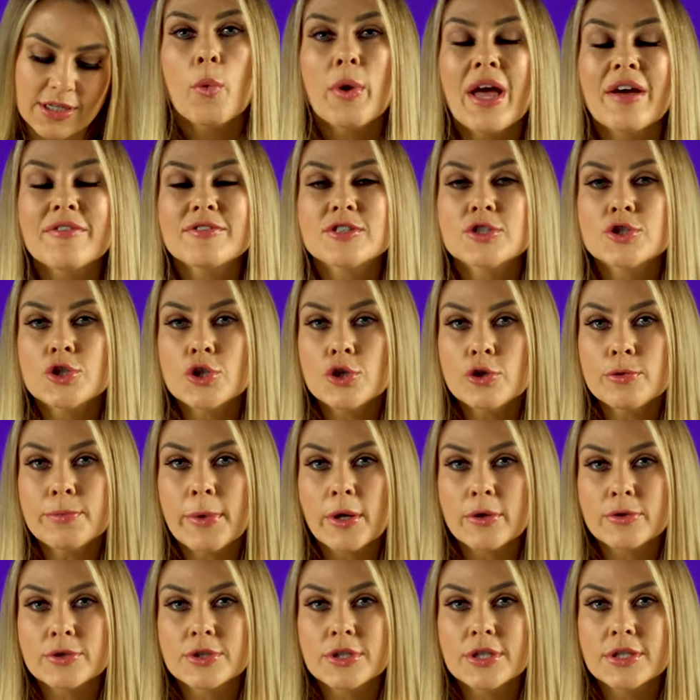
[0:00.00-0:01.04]
We have two
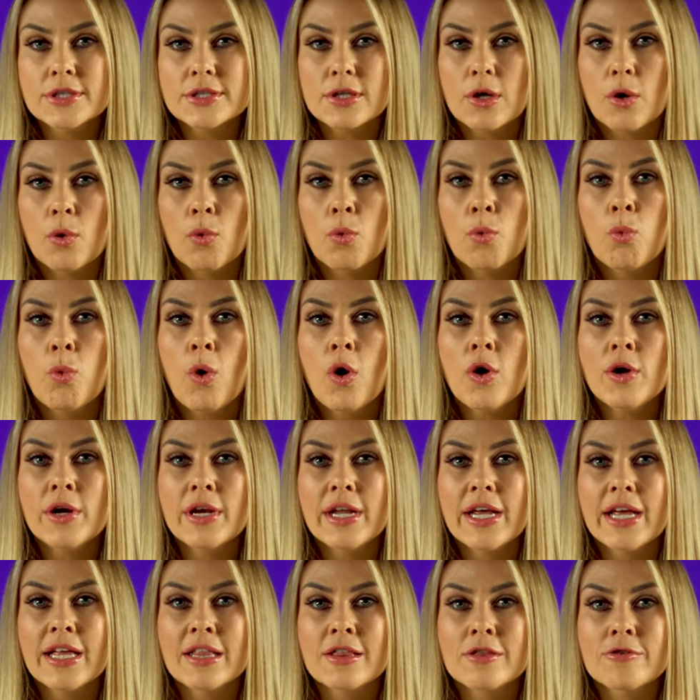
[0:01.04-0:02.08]
motors, one
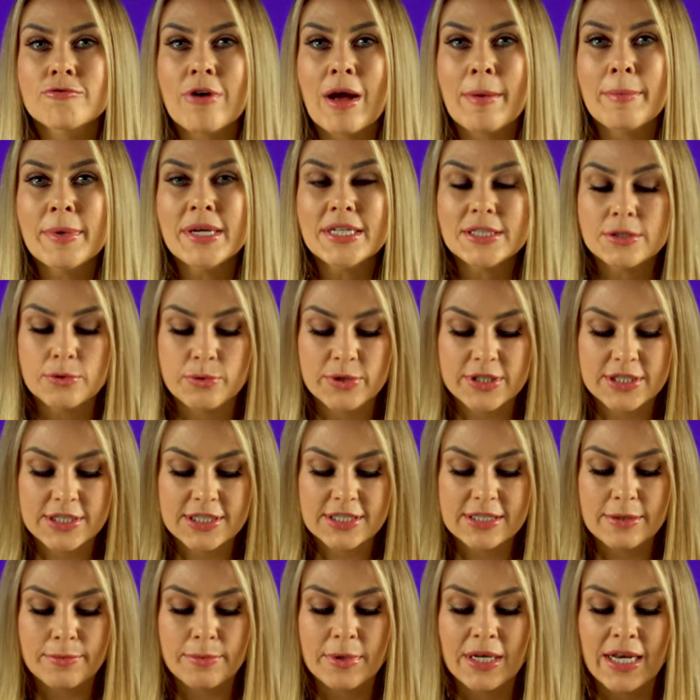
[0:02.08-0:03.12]
in the rabbit, which
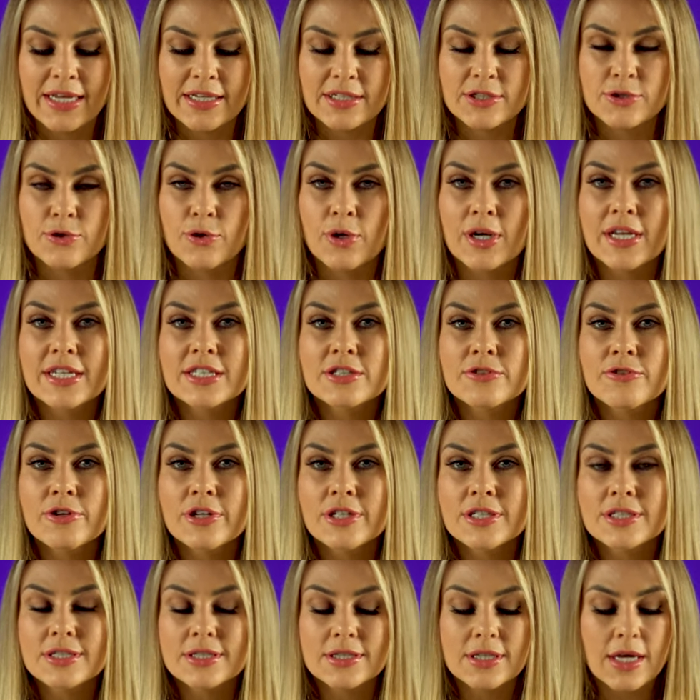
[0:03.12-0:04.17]
stimulates your
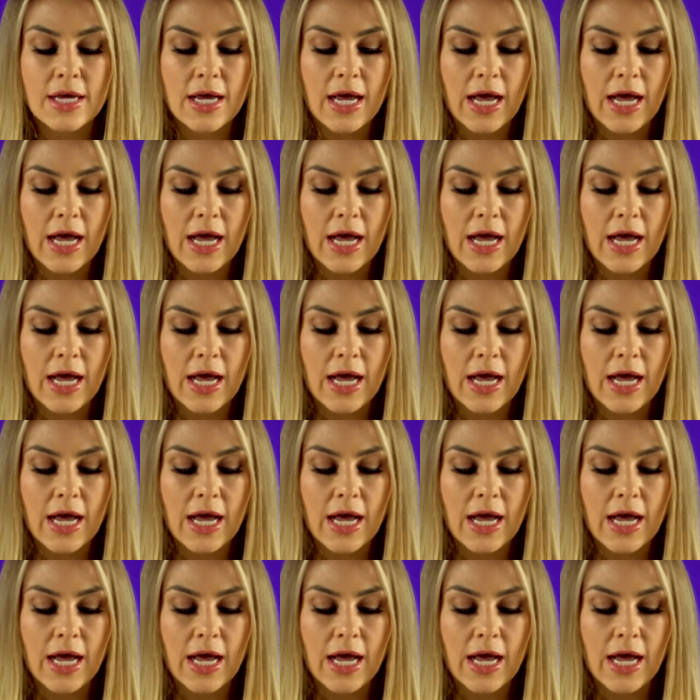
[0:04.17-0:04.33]
clitoris,